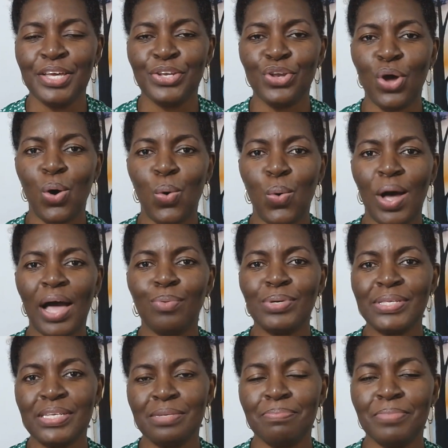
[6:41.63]
Now, I
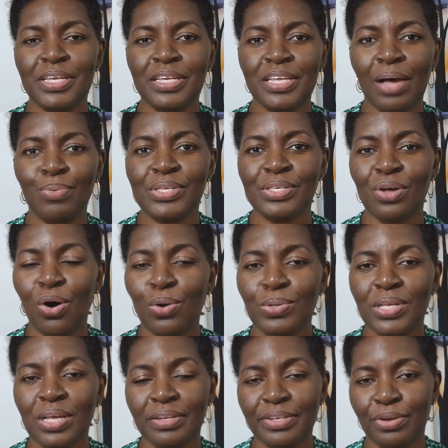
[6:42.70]
was
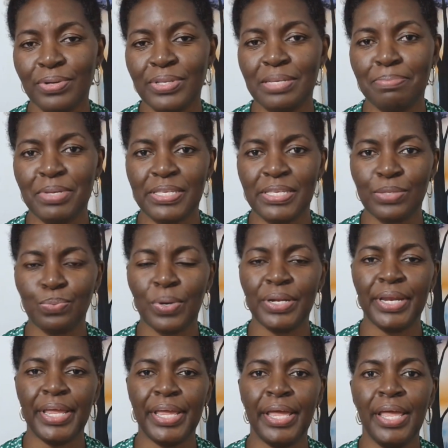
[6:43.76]
out conducting business
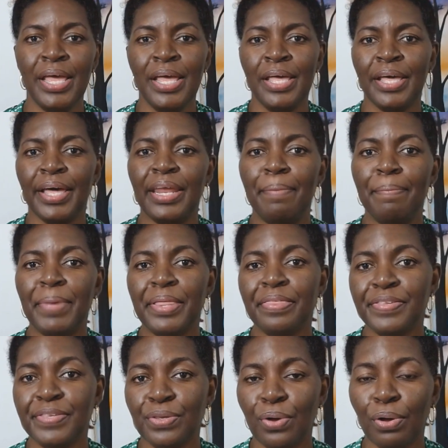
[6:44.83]
one day, and I met
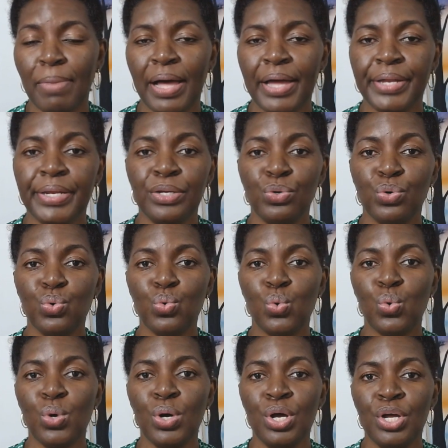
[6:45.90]
this young man
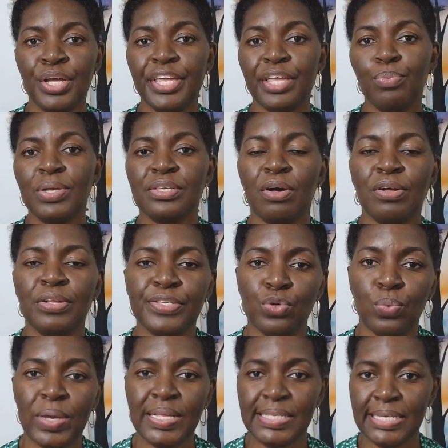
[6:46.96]
who, he was
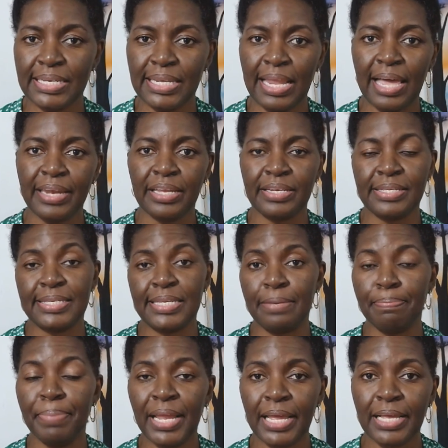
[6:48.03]
also waiting in line at the
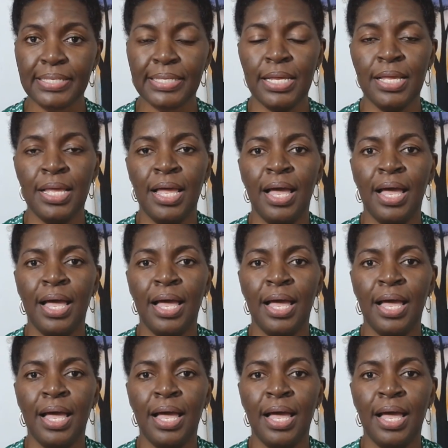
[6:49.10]
same place.